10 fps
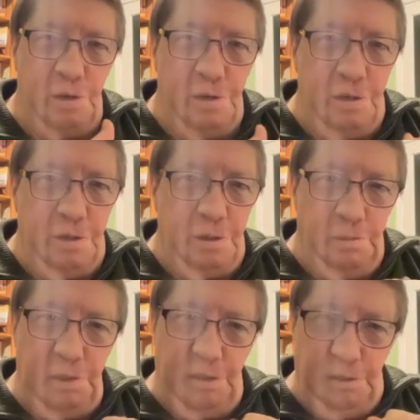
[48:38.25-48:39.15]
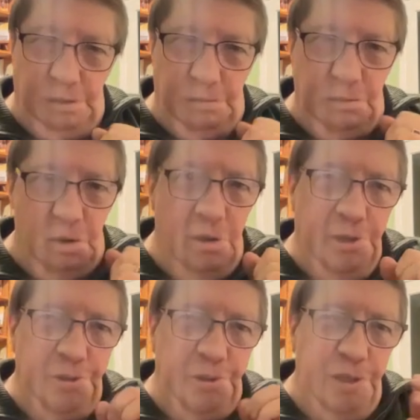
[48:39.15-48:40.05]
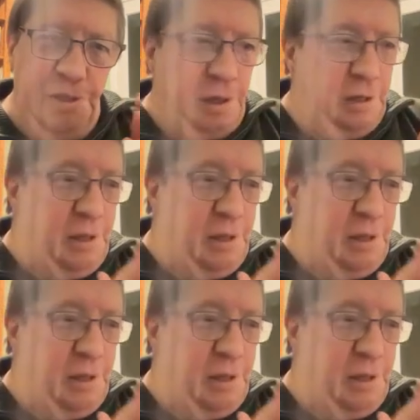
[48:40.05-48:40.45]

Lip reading: another. I mean, all these things,